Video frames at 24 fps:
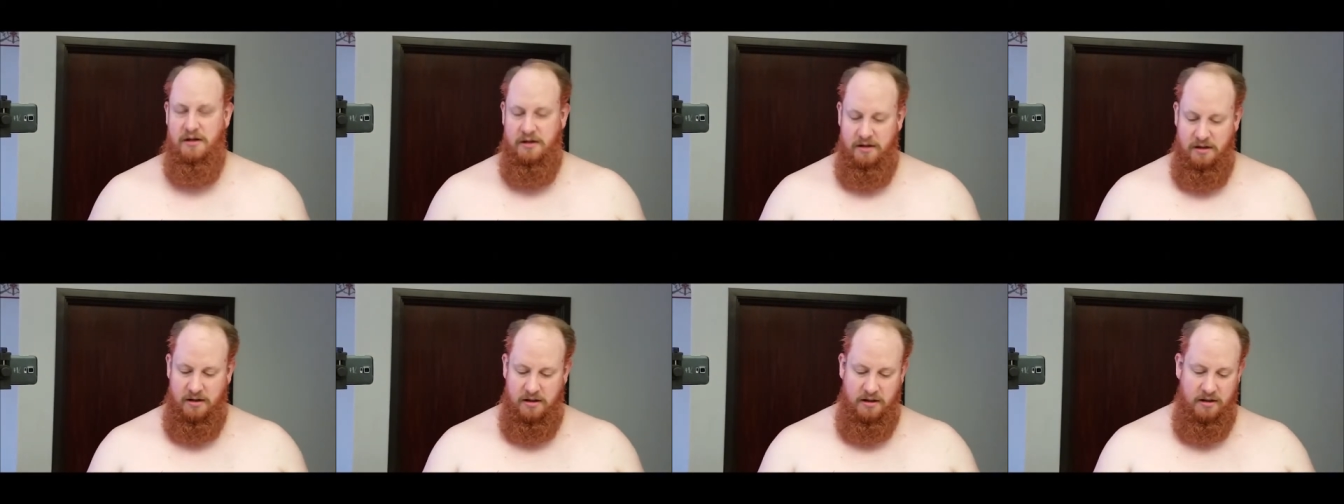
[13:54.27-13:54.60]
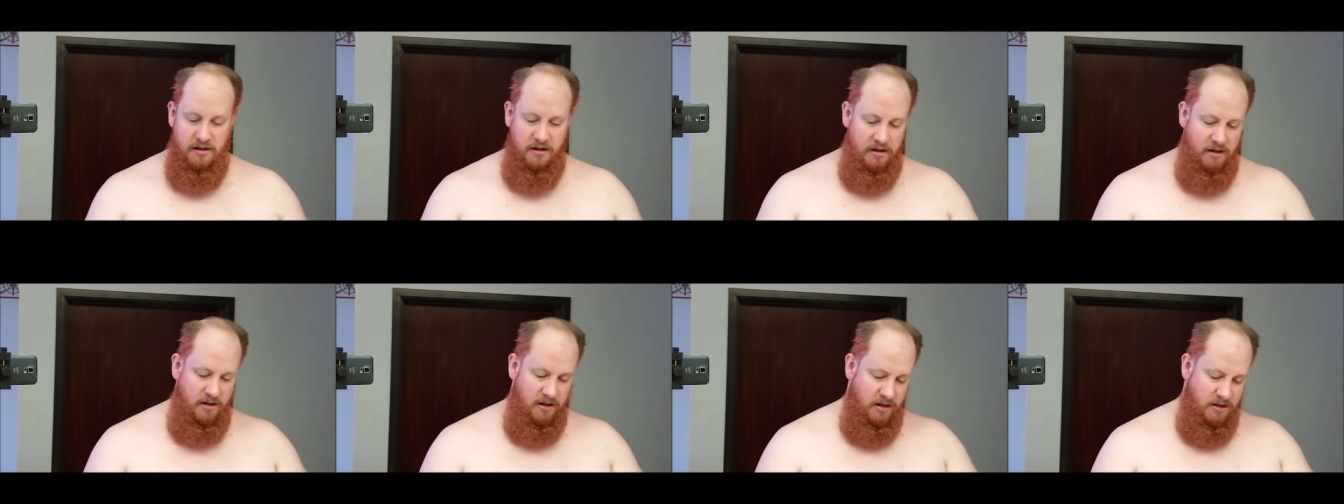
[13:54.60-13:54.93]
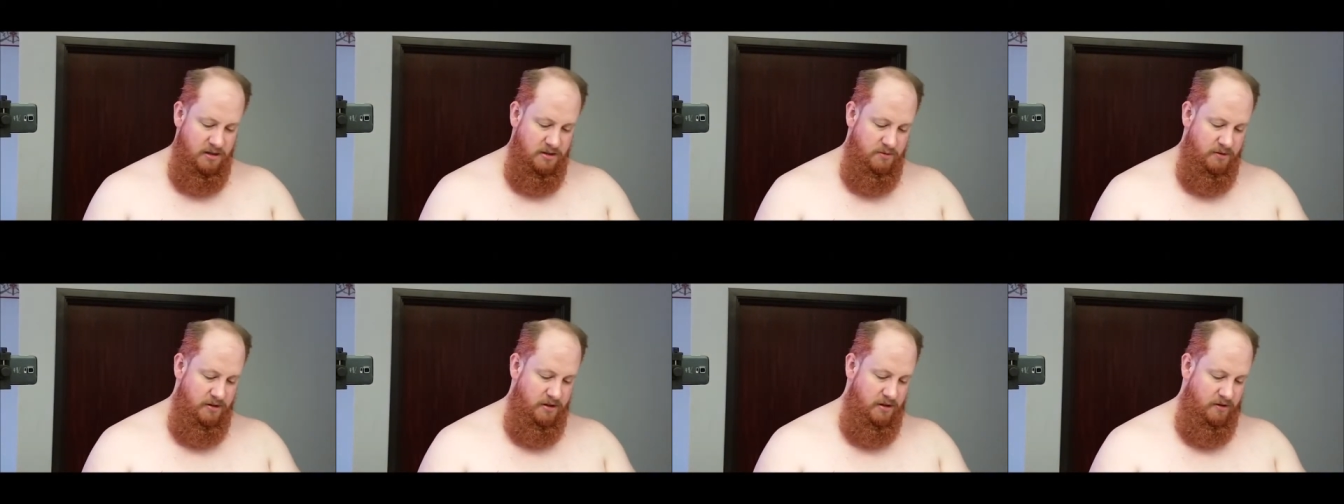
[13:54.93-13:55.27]
Good.
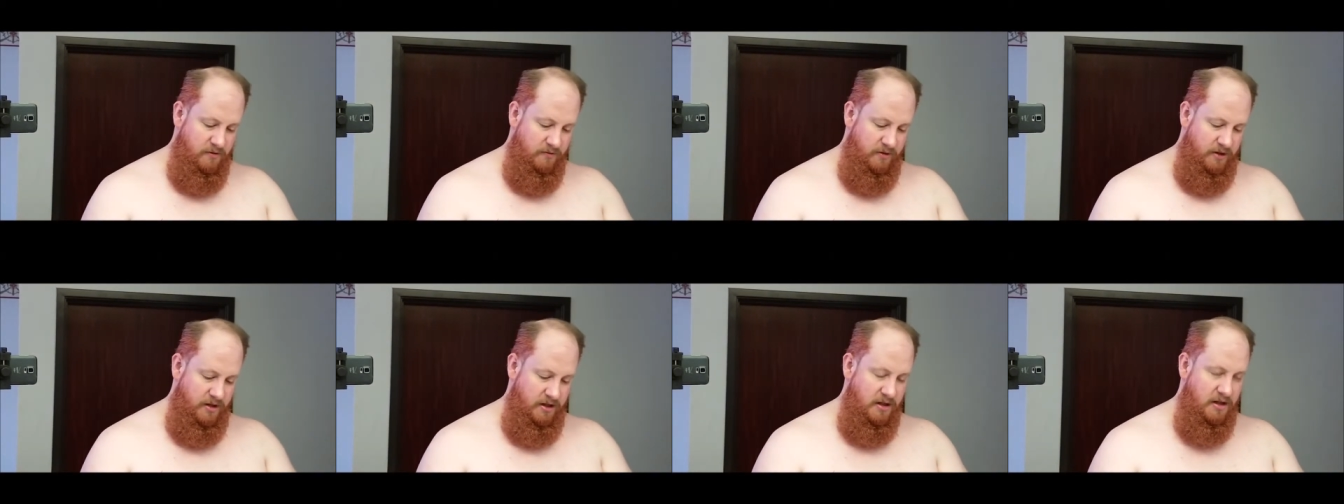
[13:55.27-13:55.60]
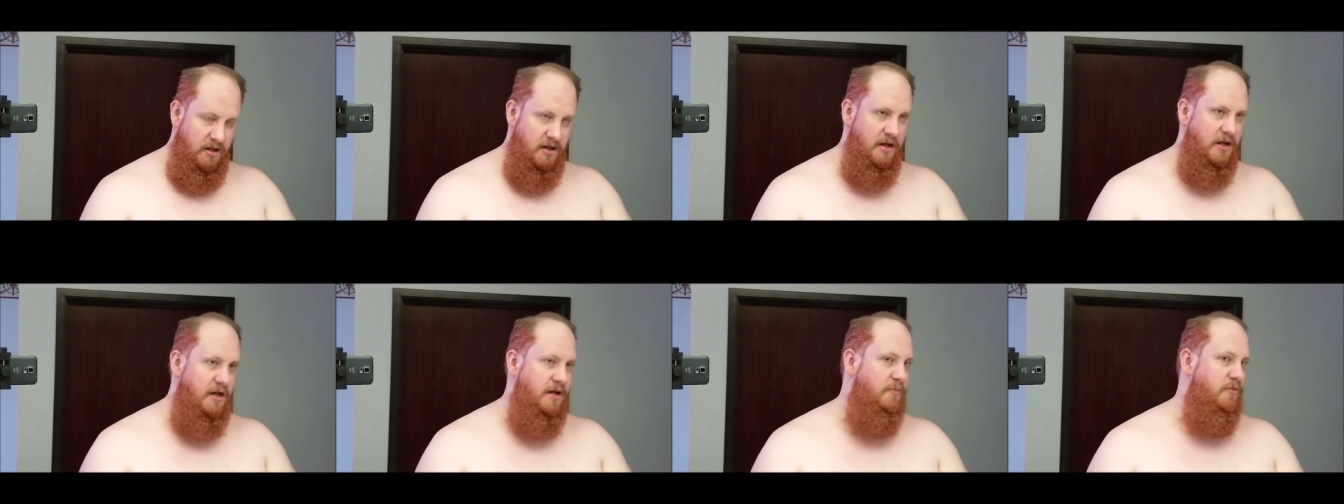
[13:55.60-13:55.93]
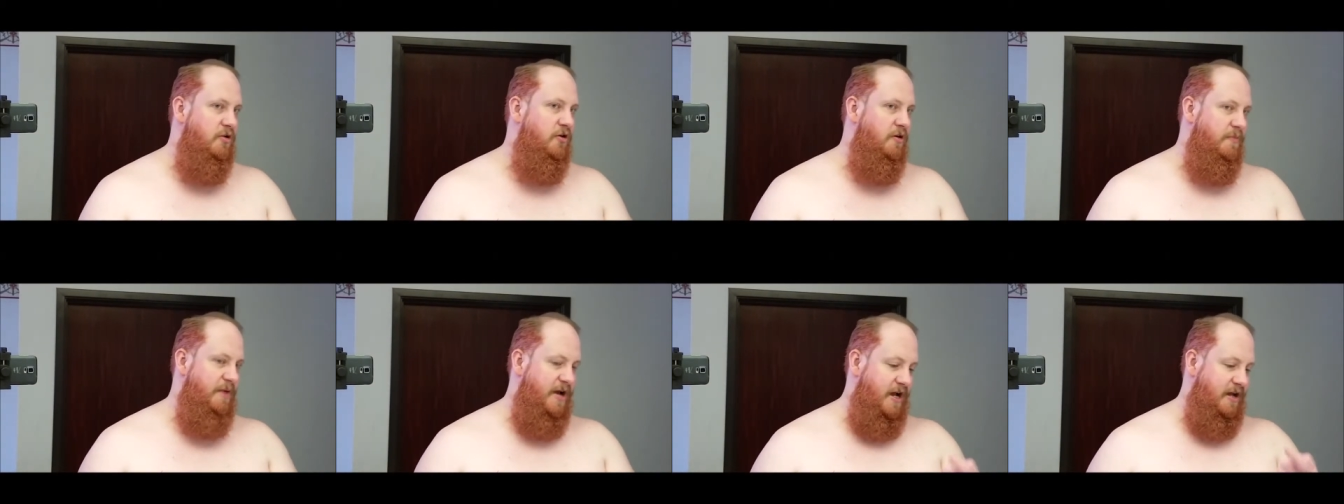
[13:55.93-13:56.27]
Just wanted to know if we needed any
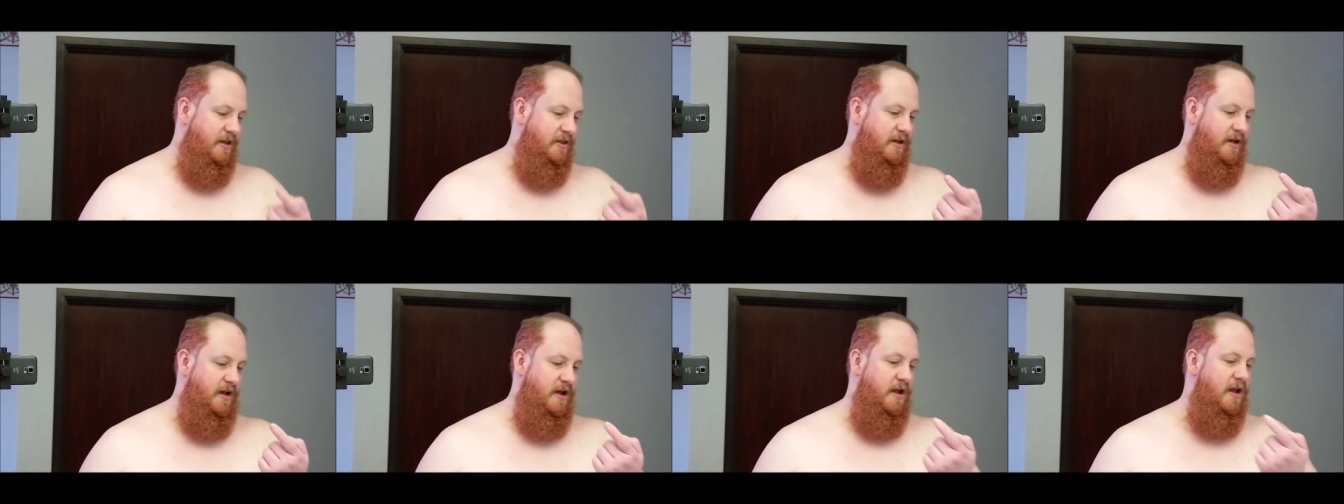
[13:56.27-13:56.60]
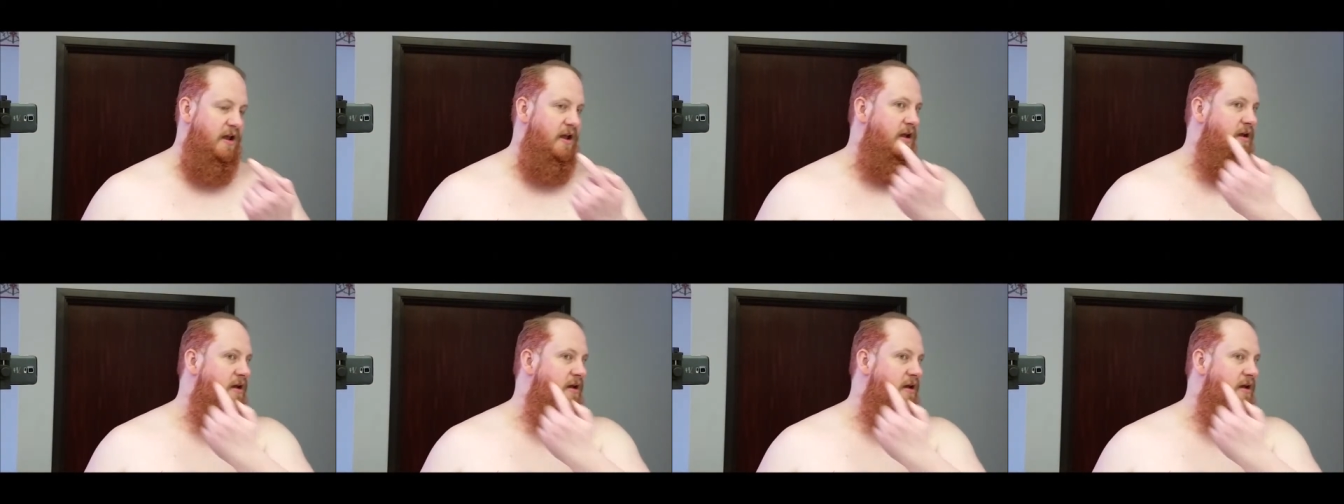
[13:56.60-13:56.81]
more back there.